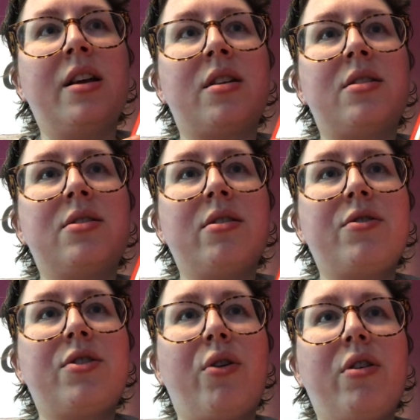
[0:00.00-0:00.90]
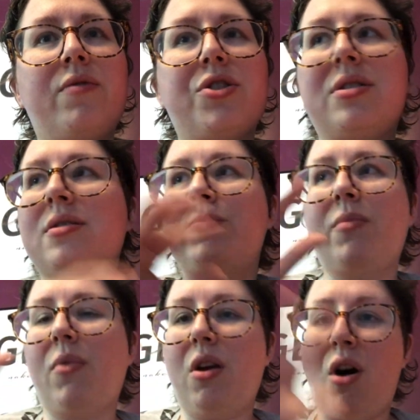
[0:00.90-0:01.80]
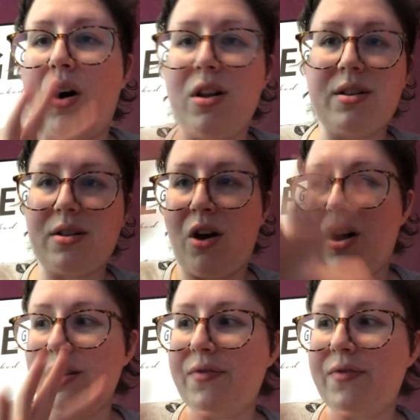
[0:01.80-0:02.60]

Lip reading: it's sort of just all